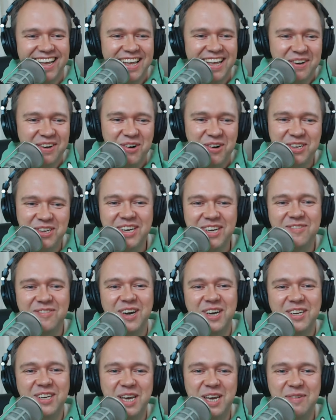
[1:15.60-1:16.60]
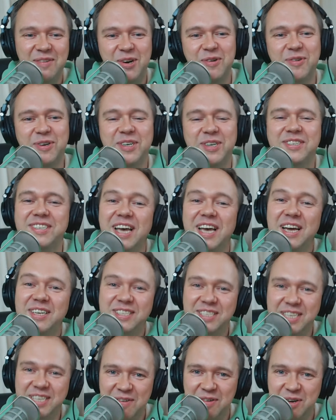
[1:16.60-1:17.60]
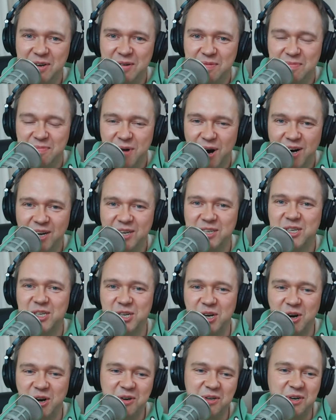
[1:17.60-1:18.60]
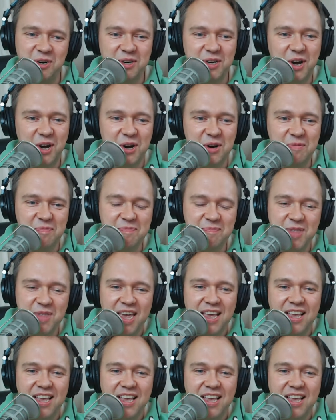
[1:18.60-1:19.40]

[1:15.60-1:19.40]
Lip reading: Well, you can find David over at davidmarkshaw.com.